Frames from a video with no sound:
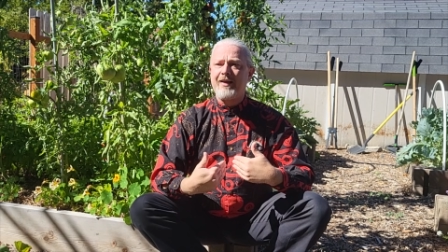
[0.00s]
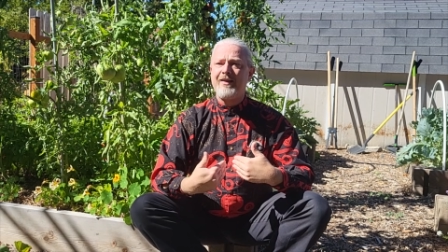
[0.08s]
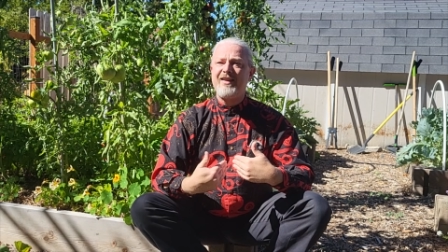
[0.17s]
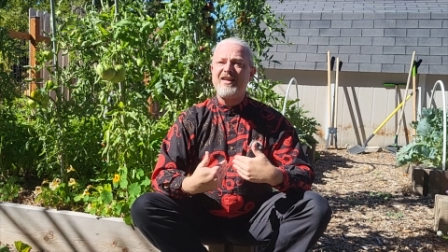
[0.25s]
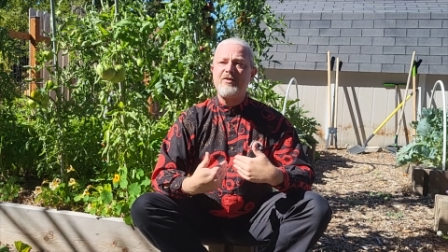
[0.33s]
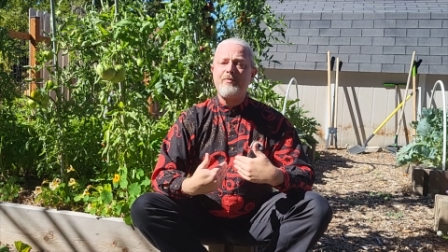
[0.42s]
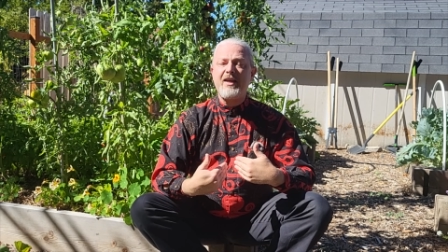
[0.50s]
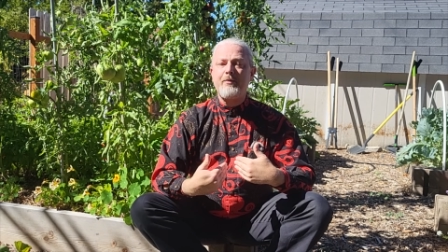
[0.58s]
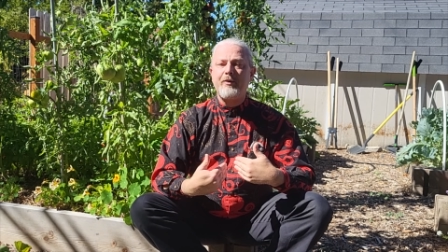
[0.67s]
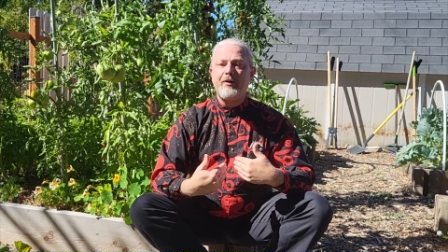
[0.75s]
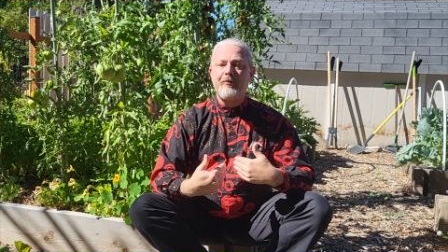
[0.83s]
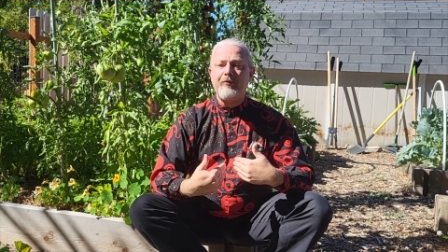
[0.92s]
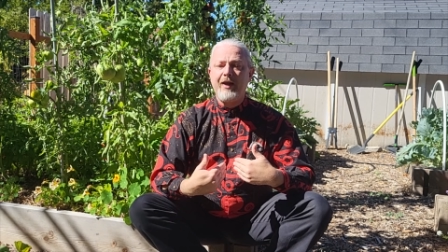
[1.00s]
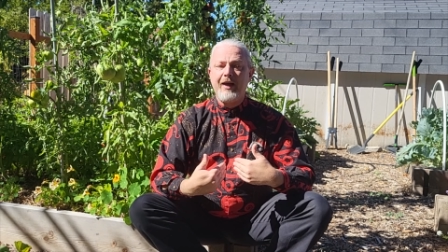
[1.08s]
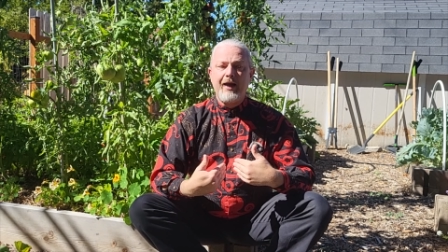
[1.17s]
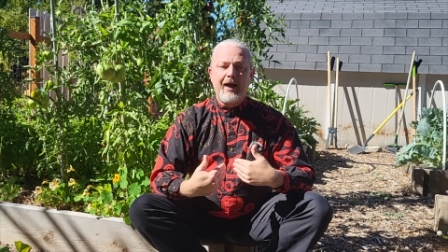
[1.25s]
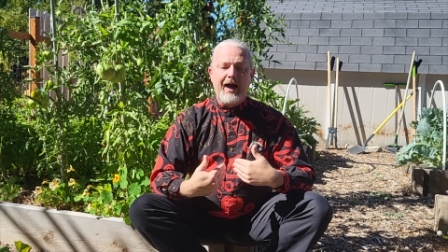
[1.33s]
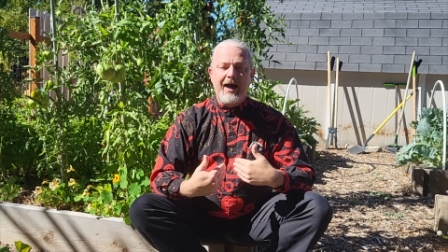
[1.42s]
These people,
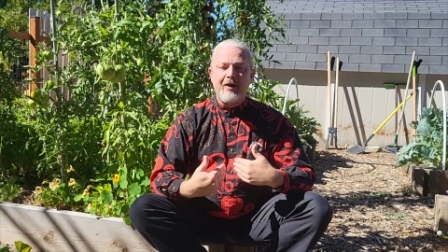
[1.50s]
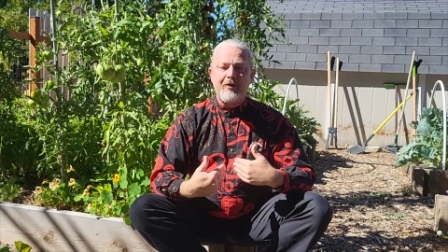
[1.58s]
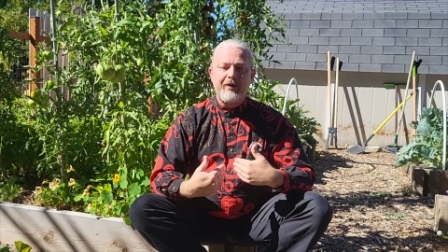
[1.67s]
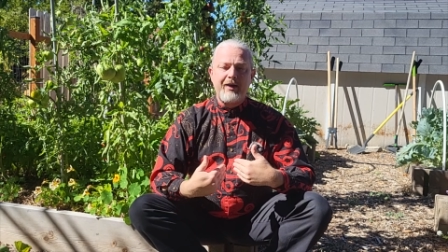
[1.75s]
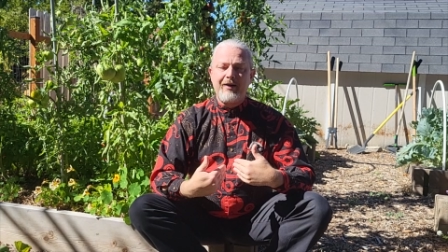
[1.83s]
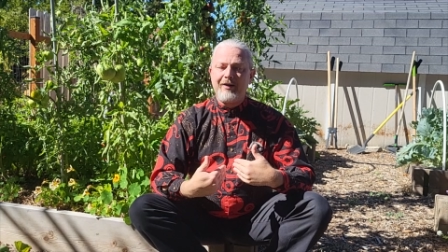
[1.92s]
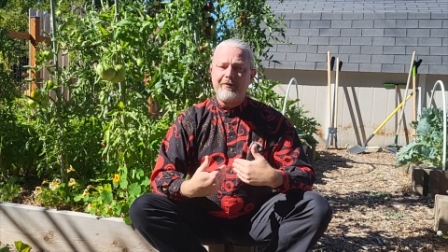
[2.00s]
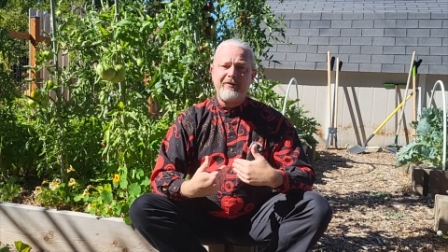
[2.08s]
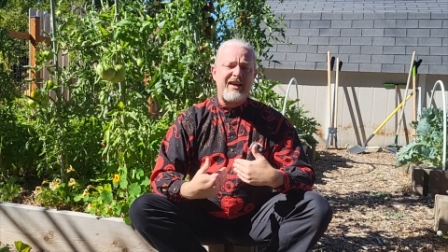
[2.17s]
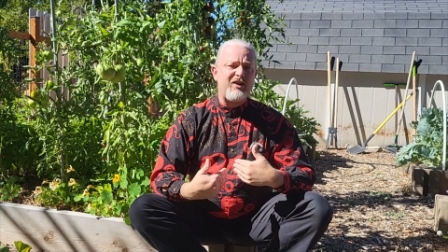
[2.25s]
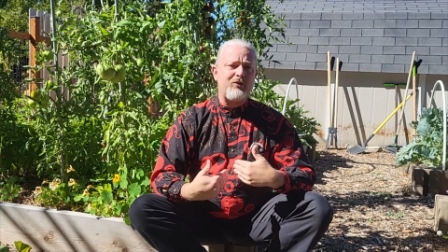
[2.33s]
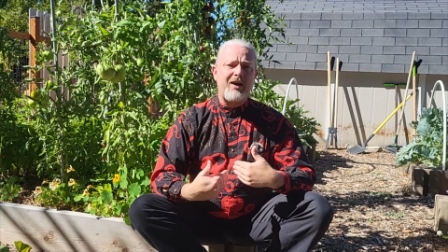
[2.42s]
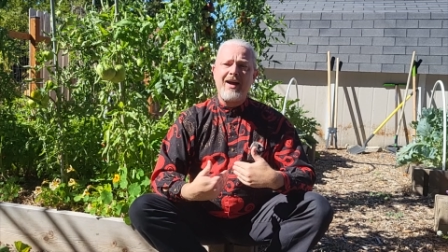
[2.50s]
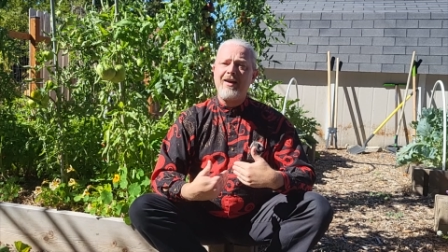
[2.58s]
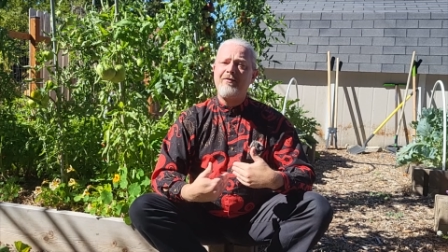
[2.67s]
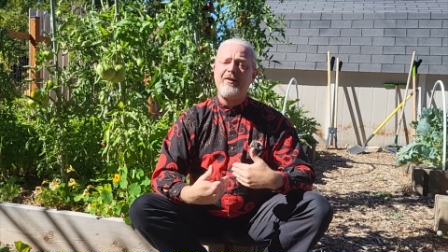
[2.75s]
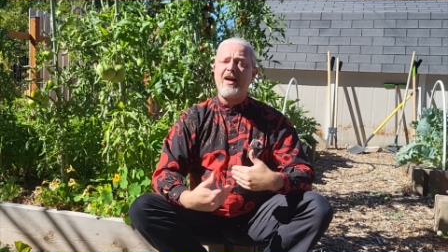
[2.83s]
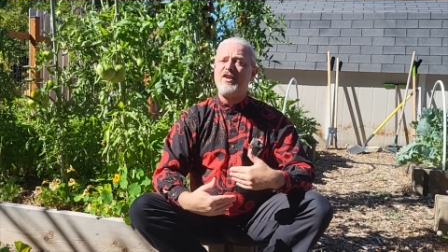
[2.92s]
I don't care if they
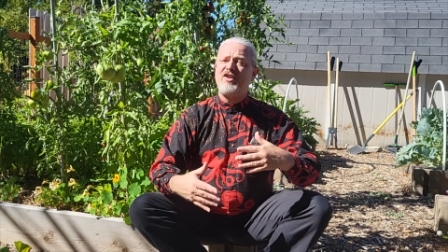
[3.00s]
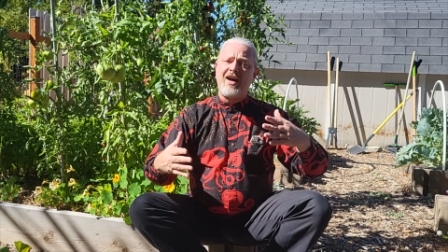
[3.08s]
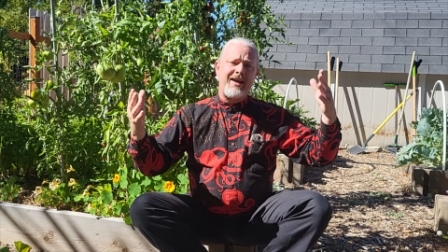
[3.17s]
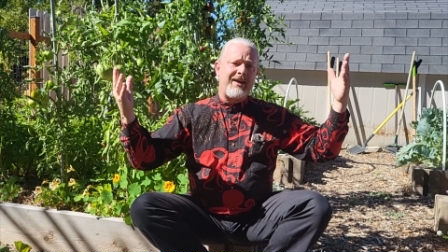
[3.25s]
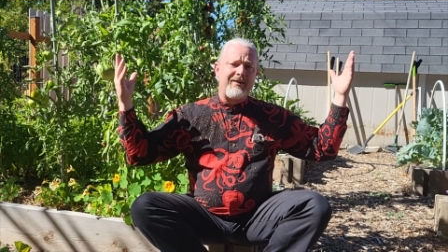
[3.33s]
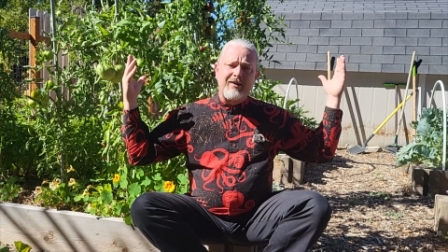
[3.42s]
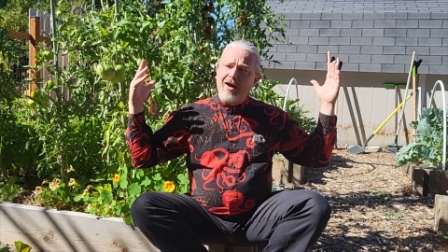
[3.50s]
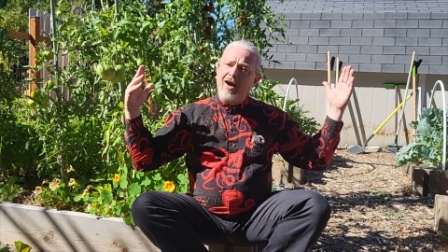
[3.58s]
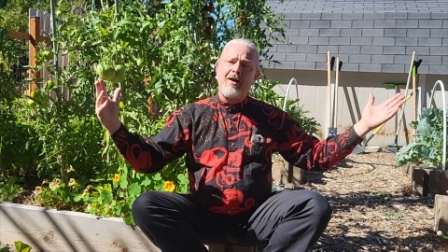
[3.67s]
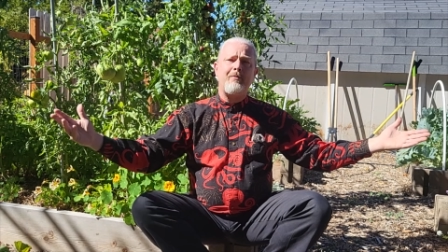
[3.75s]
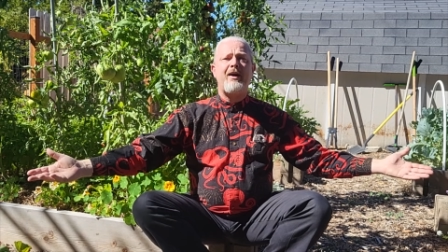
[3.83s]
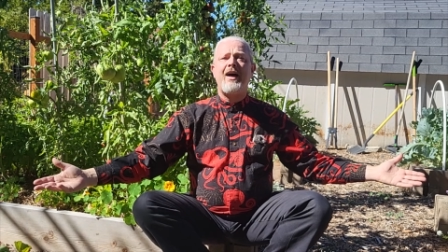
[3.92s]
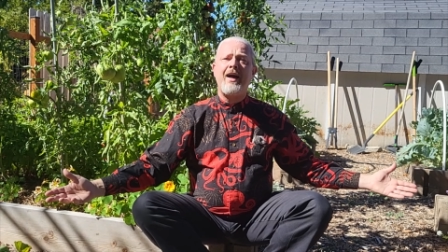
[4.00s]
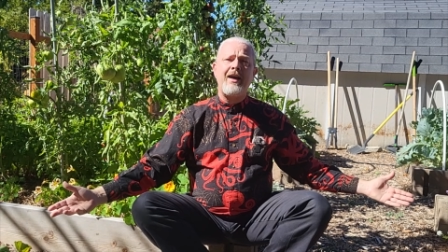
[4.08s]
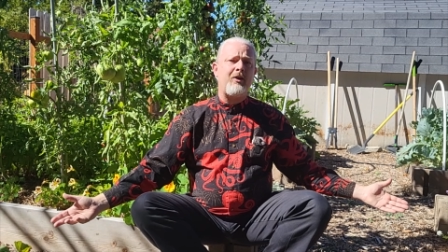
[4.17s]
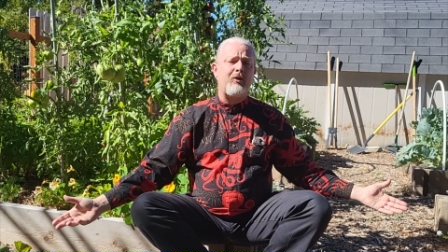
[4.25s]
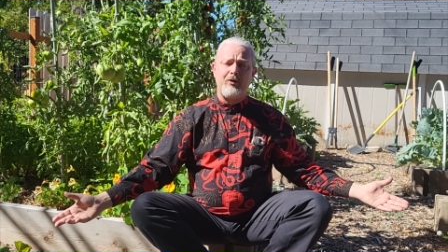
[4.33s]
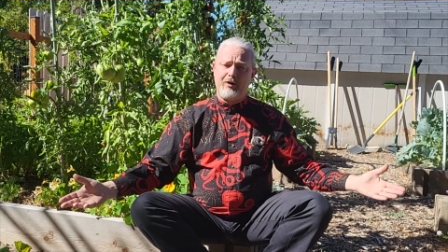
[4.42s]
drive a giant
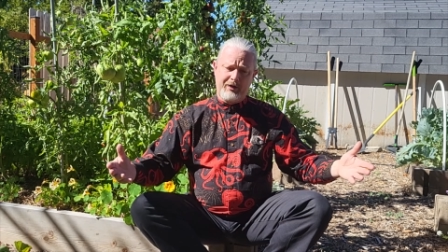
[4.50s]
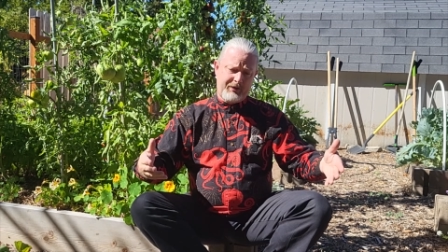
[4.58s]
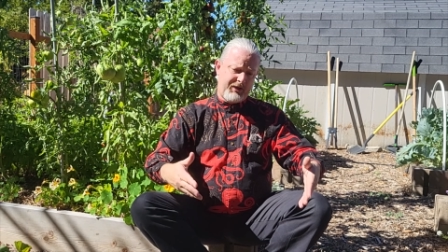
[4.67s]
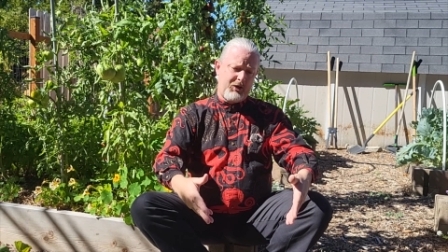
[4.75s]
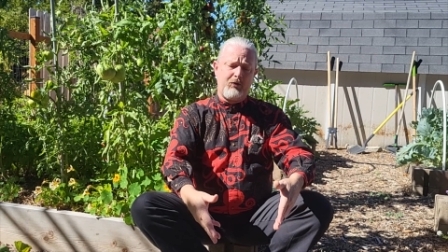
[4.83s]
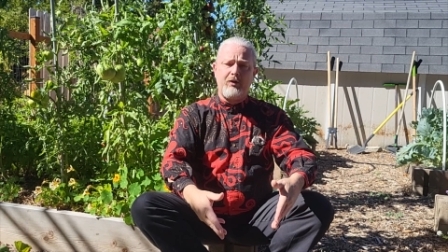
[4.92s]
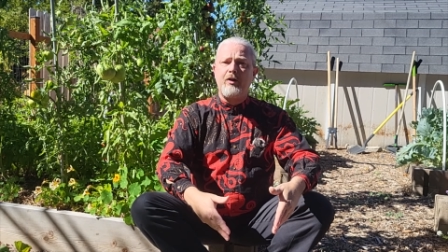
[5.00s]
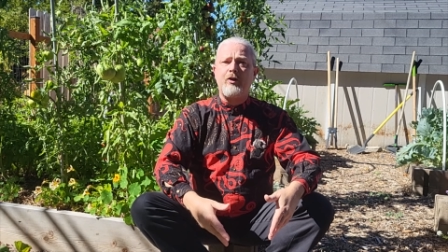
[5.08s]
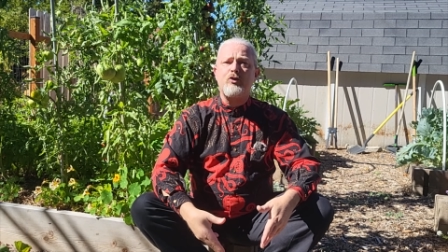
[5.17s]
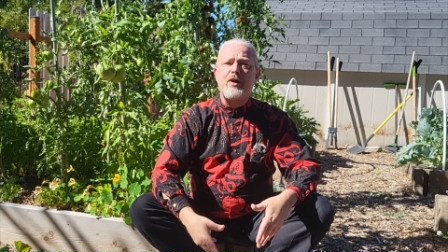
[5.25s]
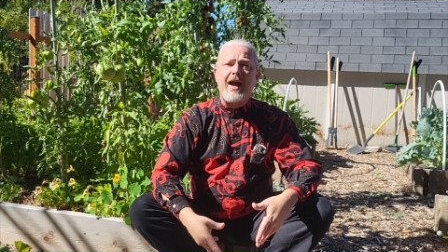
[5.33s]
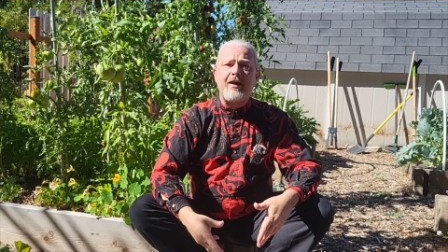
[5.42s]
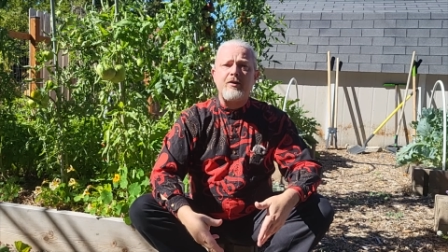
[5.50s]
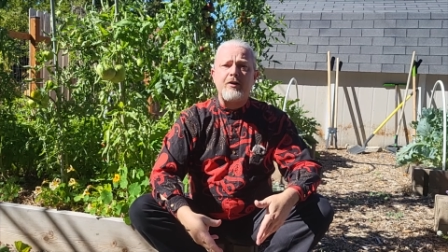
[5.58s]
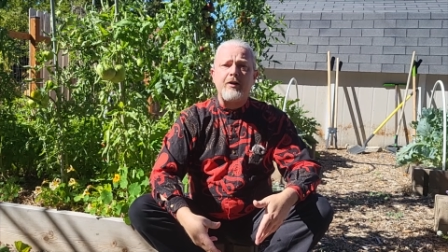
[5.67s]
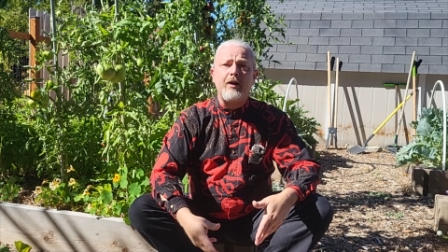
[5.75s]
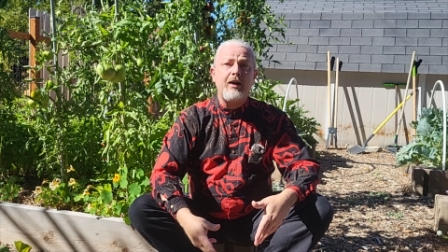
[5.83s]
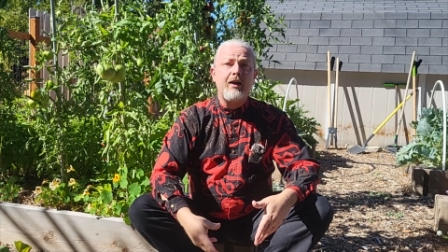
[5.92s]
combine or a cute little tractor,